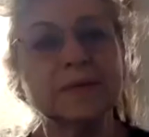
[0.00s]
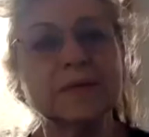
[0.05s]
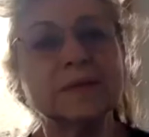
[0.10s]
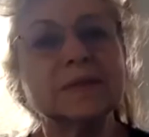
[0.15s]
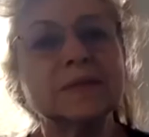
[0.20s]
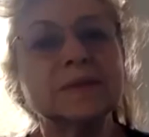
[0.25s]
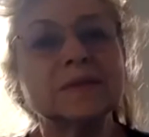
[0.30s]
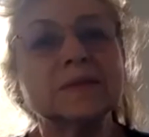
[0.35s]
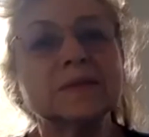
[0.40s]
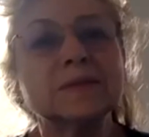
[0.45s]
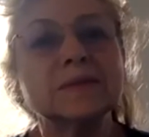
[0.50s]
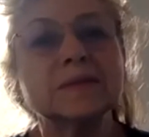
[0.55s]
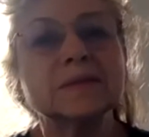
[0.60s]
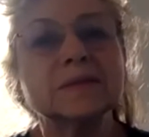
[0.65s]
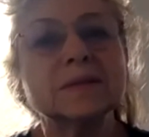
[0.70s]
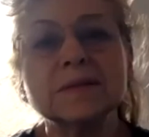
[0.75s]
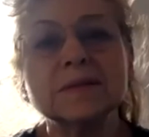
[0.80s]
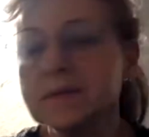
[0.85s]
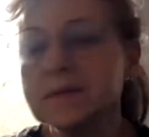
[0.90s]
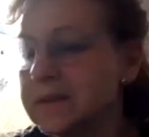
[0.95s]
just
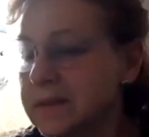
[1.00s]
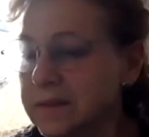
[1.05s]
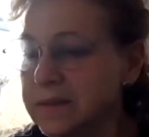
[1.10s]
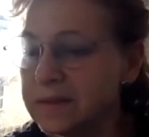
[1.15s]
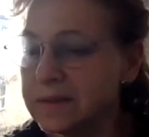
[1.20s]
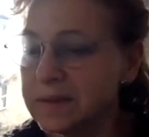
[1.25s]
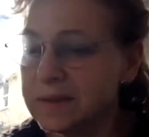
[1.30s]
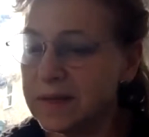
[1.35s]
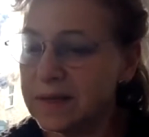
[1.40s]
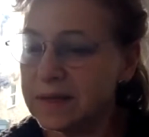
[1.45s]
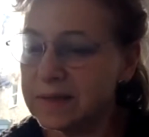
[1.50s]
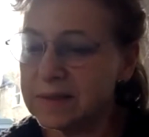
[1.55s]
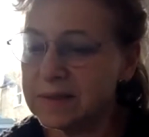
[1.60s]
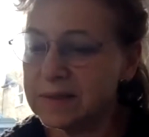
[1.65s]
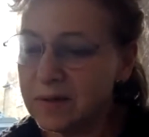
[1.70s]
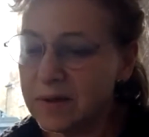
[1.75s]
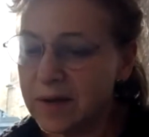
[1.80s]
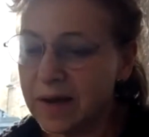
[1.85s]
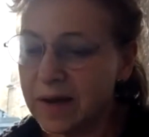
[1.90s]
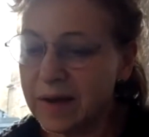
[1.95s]
uh, go ahead and I'll,
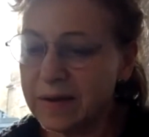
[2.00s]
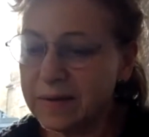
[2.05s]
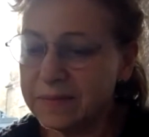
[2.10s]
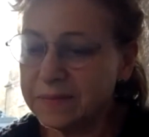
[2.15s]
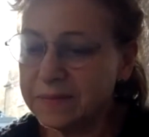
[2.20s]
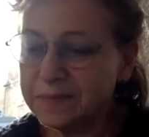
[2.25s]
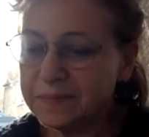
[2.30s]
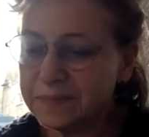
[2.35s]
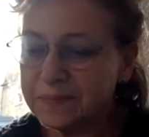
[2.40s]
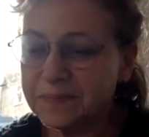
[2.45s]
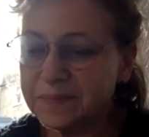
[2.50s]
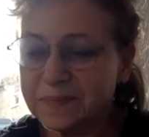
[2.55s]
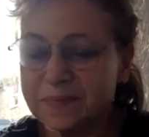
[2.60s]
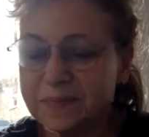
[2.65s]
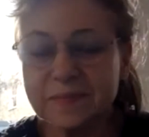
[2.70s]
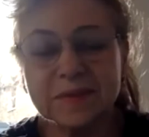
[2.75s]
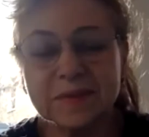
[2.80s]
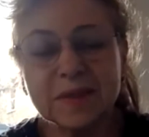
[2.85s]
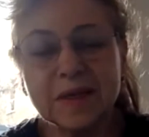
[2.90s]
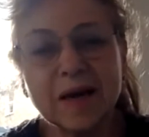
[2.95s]
I'll catch up with
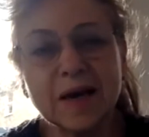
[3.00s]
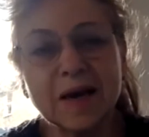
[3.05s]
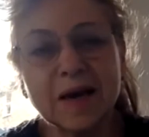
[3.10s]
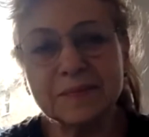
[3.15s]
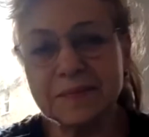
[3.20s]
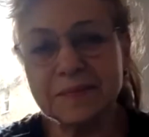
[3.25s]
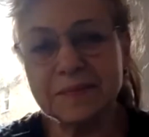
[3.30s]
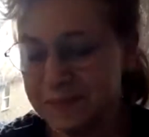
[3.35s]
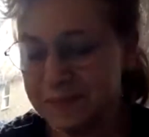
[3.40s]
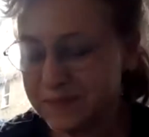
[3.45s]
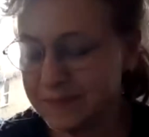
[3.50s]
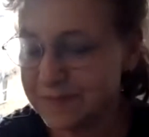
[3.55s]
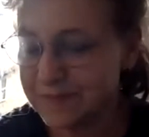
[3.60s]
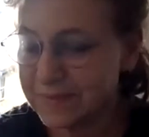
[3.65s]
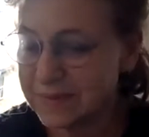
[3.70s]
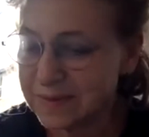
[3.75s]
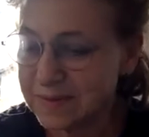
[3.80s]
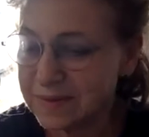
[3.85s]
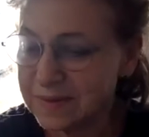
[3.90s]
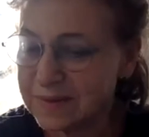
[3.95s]
you. I'm
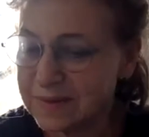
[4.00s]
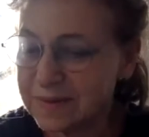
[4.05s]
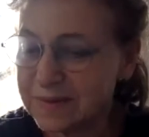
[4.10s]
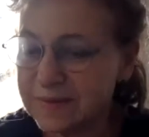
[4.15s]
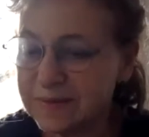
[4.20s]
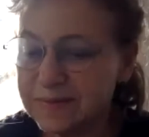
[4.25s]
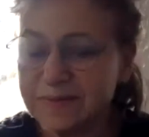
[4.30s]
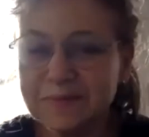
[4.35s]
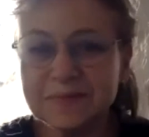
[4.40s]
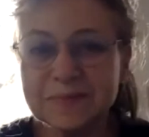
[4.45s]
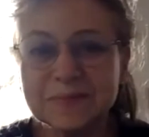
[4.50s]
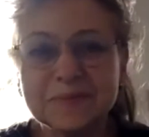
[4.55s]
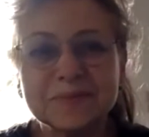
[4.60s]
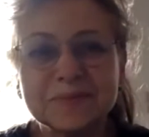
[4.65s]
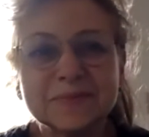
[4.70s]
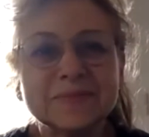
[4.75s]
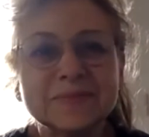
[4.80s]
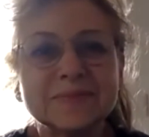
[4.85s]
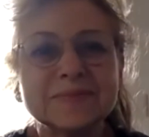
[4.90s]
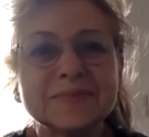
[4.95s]
having a little trouble
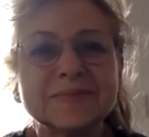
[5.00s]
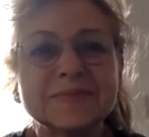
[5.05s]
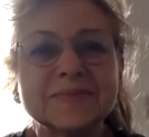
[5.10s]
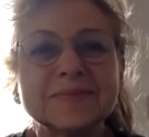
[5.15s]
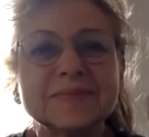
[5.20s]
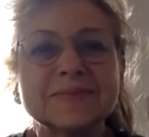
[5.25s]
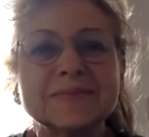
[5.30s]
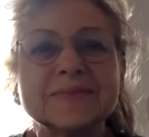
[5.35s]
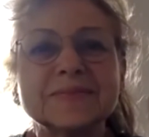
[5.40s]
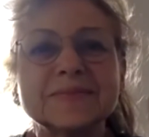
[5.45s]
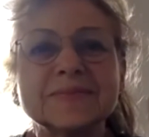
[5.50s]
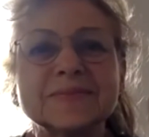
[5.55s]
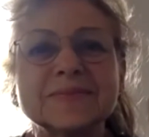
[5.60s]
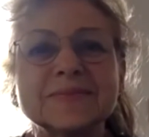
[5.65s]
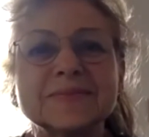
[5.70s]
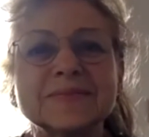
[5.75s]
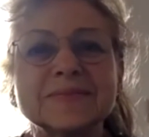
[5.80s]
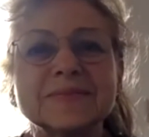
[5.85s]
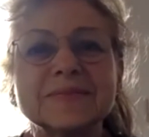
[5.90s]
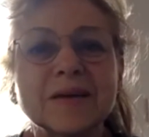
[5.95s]
hearing,
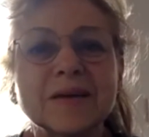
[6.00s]
though.